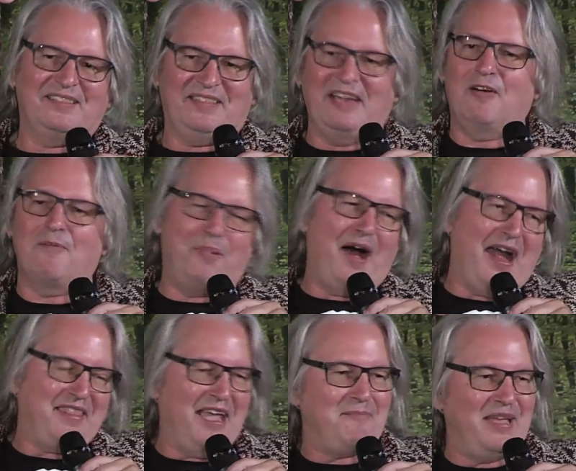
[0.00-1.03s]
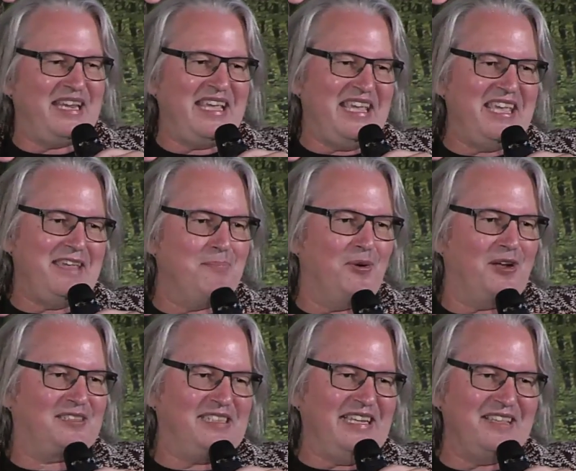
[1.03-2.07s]
They don't buy that many
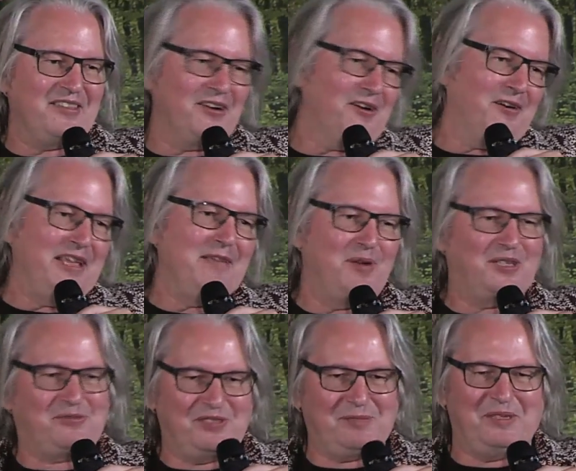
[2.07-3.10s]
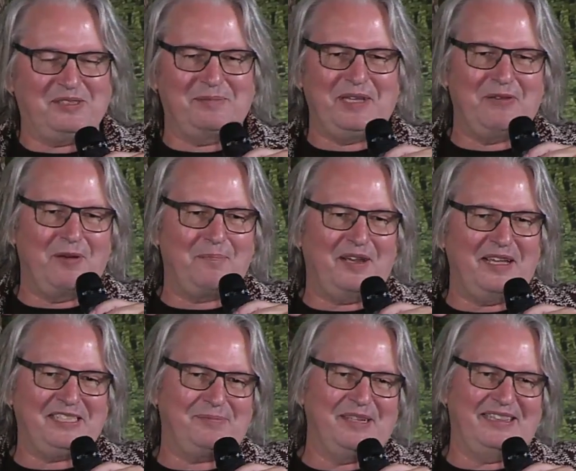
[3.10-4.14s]
e-books either. E-books were supposed to be a
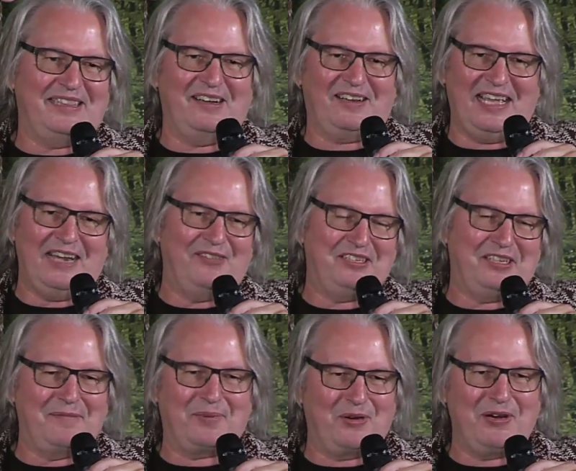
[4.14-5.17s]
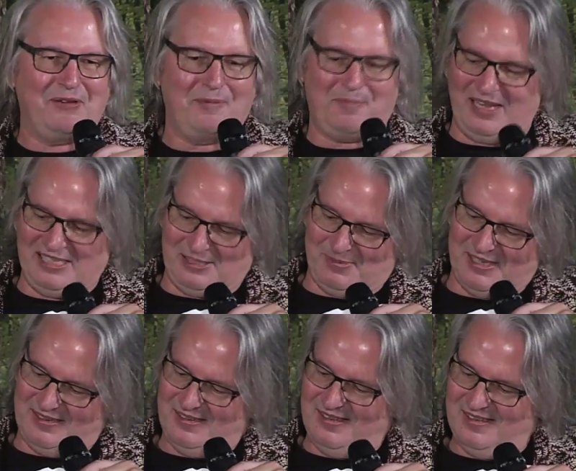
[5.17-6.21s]
replacement. They're kind of a temporary
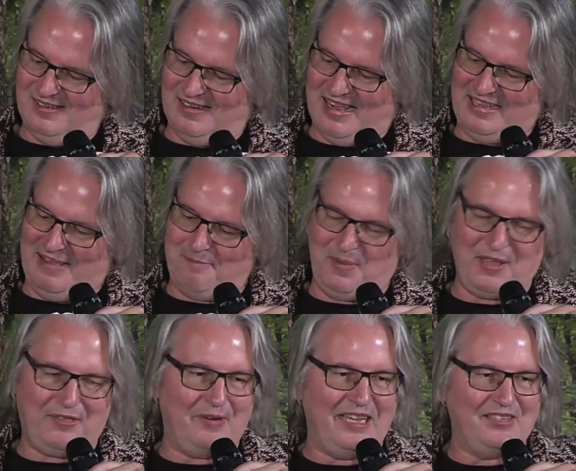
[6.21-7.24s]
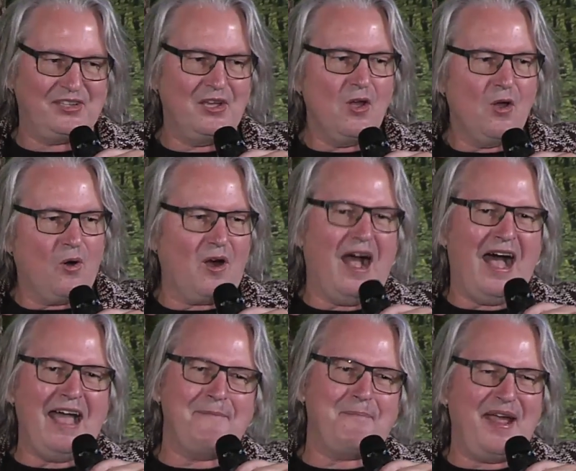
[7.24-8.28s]
replacement, like MP3s. Or
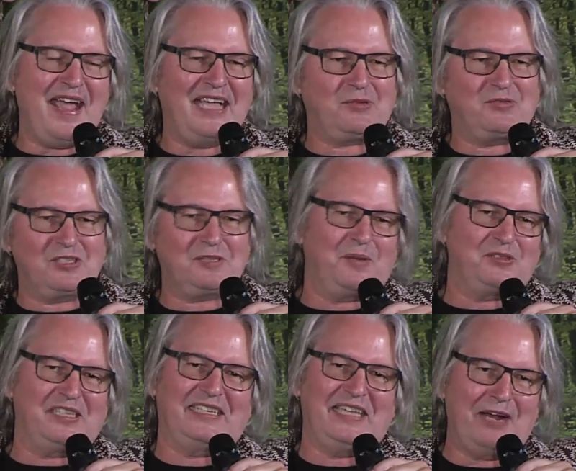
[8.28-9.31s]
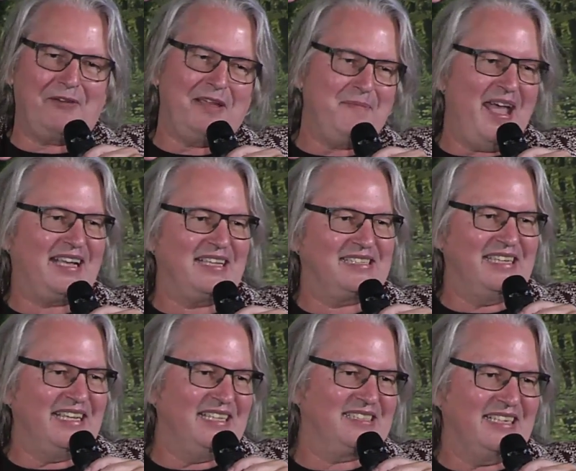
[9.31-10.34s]
iPads, which are supposed to carry
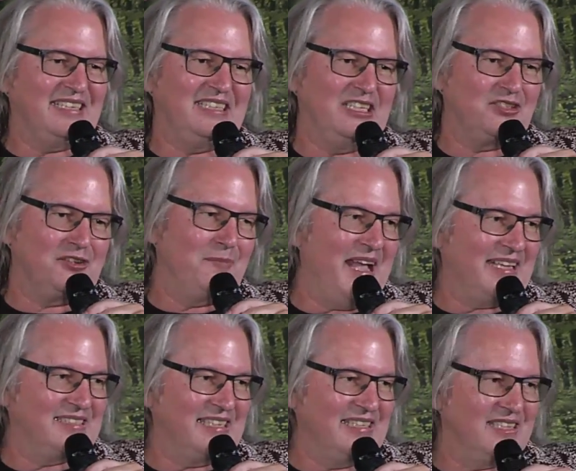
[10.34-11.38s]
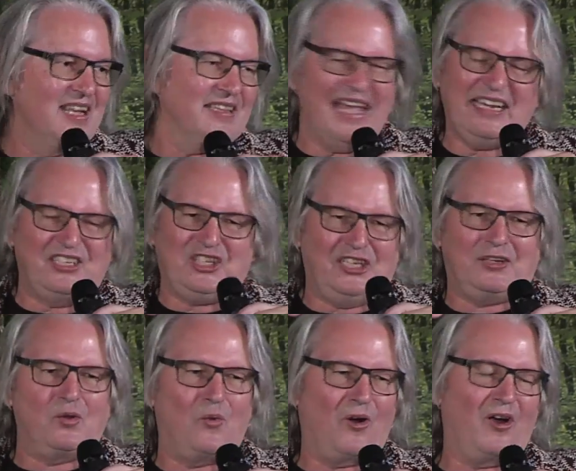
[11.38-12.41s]
magazines, like digital magazines. That
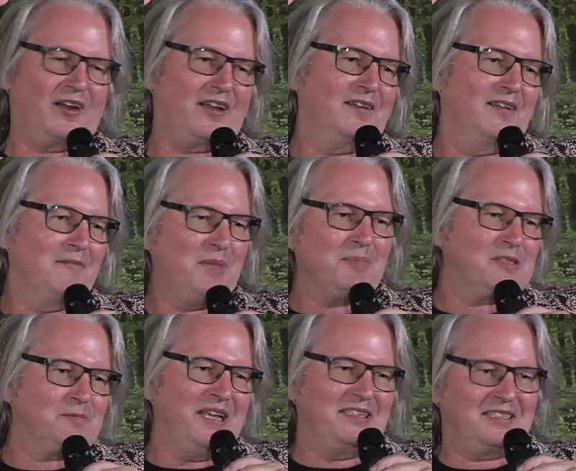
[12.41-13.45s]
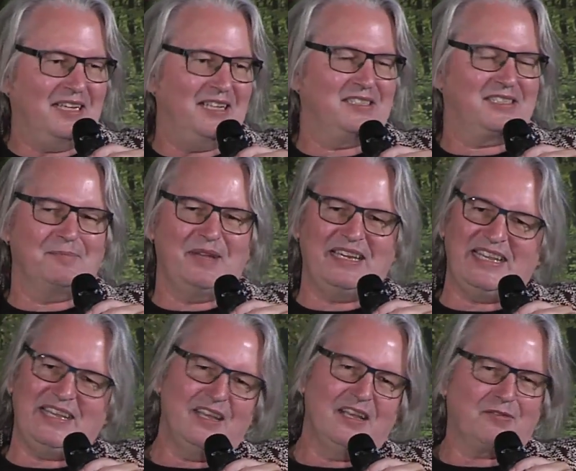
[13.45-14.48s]
didn't work. People spent tons of
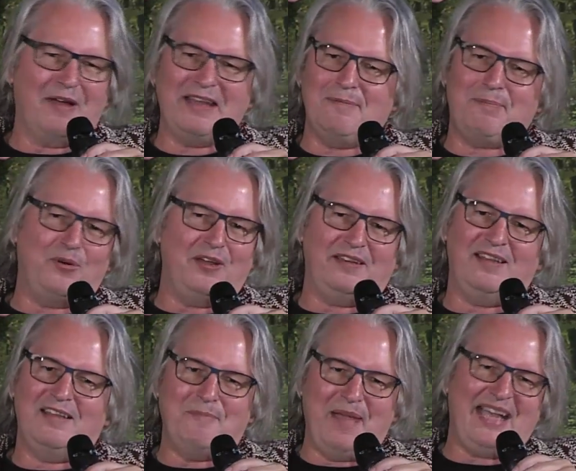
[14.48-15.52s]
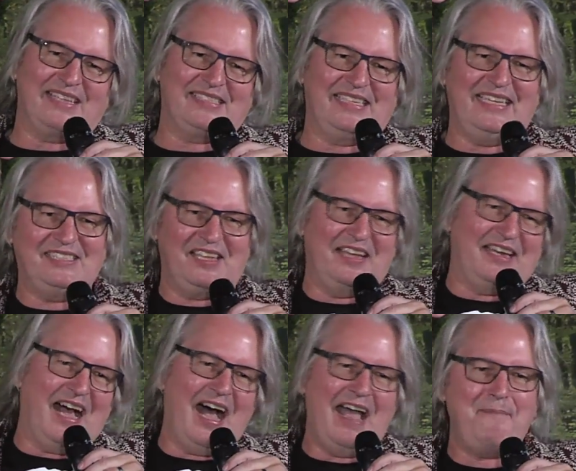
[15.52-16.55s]
money trying to put magazines onto
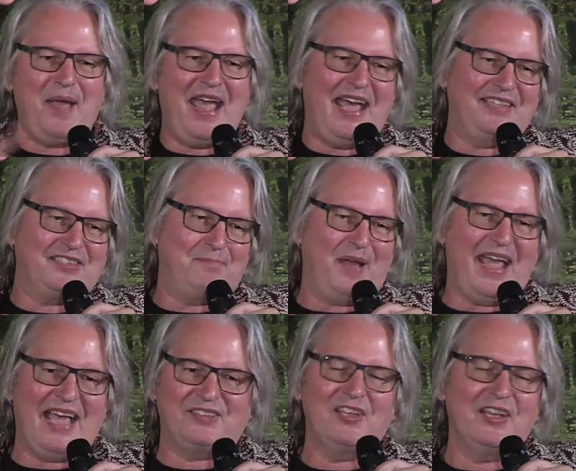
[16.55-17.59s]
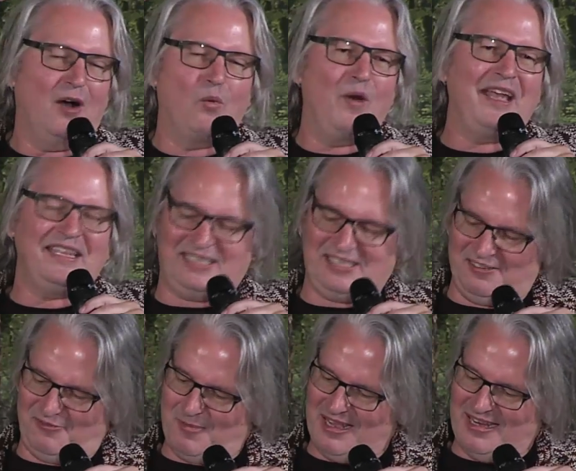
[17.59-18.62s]
iPads and pads, a waste
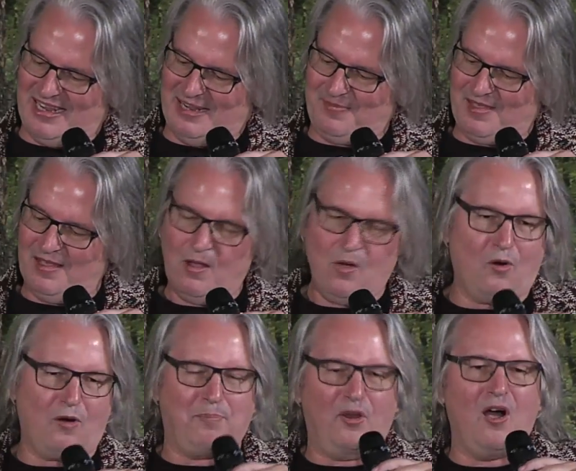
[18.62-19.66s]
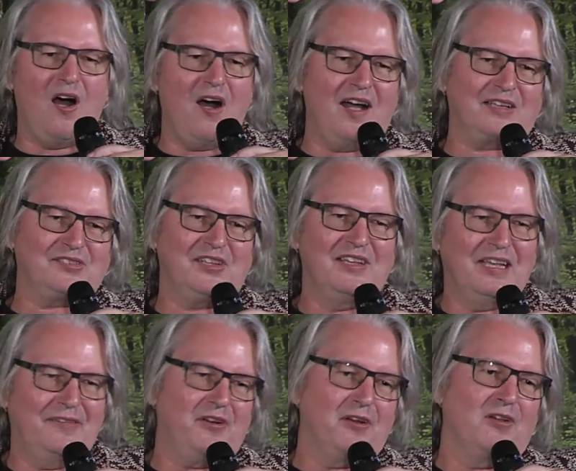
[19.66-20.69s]
of money. Or blogs.
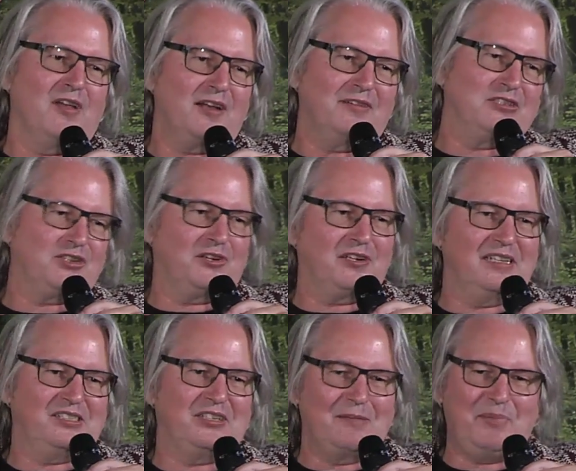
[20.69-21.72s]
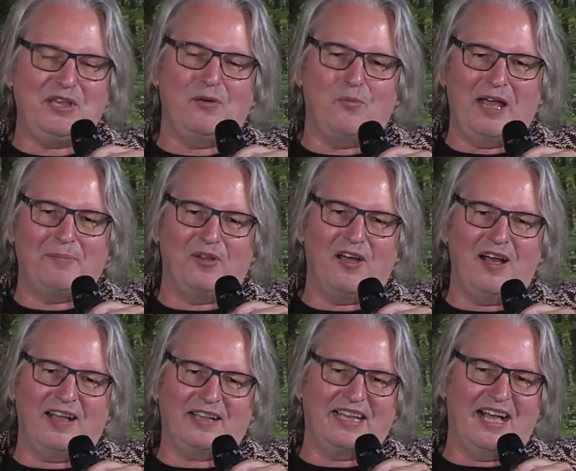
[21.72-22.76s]
If you're no longer a journalist, you can be a
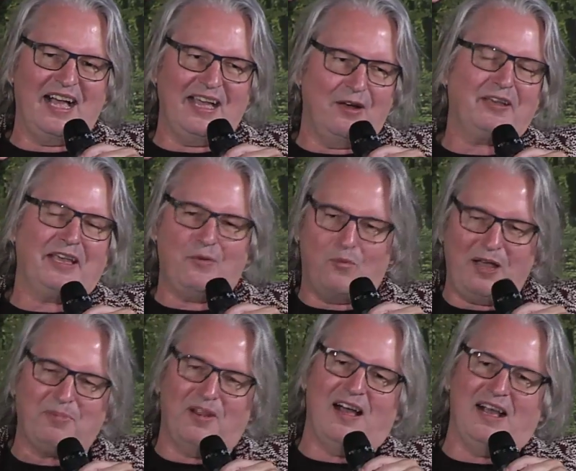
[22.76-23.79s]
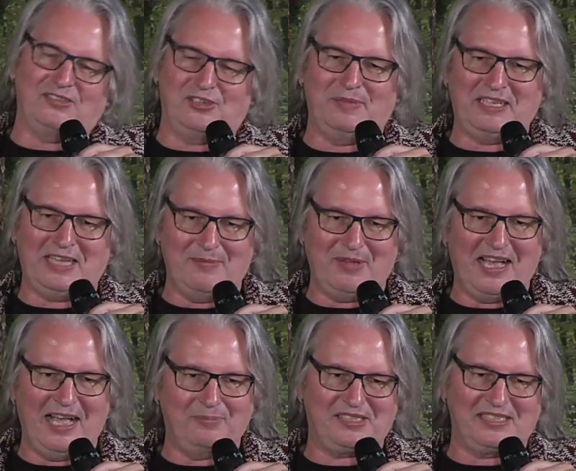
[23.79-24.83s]
weblog guy. Okay, weblogs are becoming
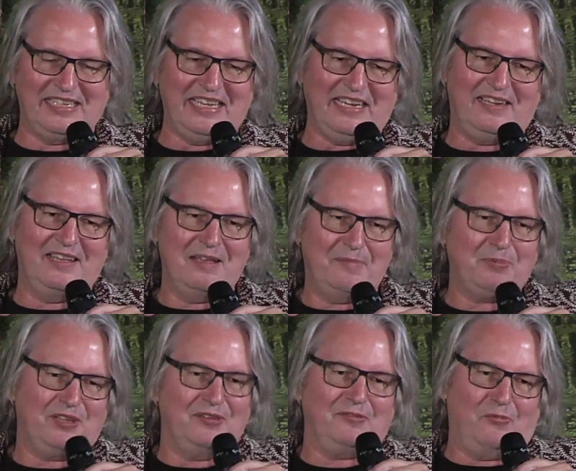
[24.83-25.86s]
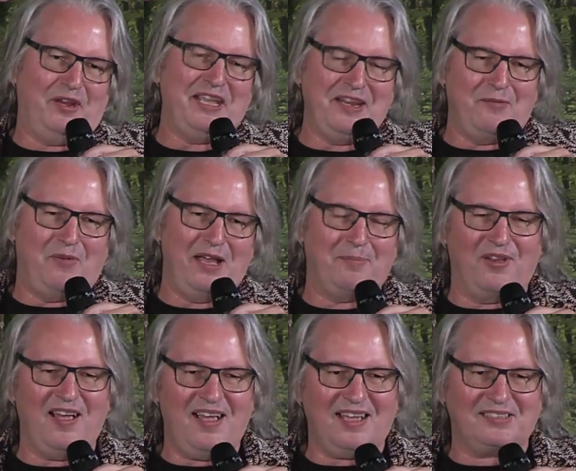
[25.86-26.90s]
obsolete. People don't read
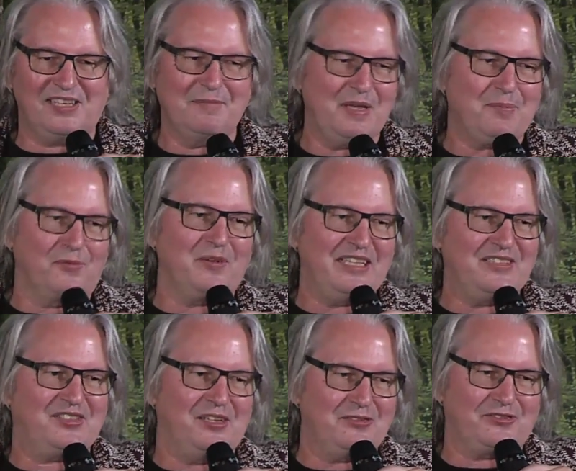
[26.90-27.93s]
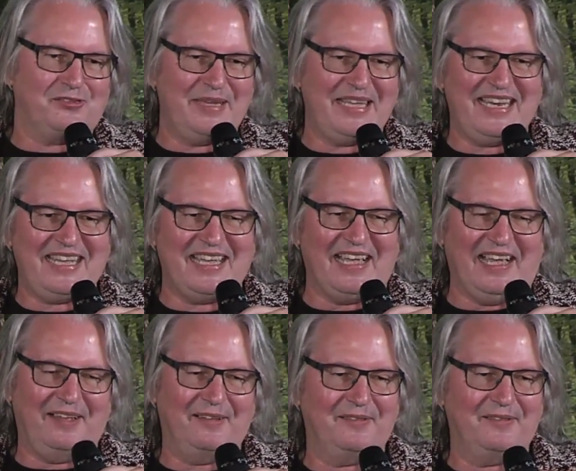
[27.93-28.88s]
weblogs. People read social media.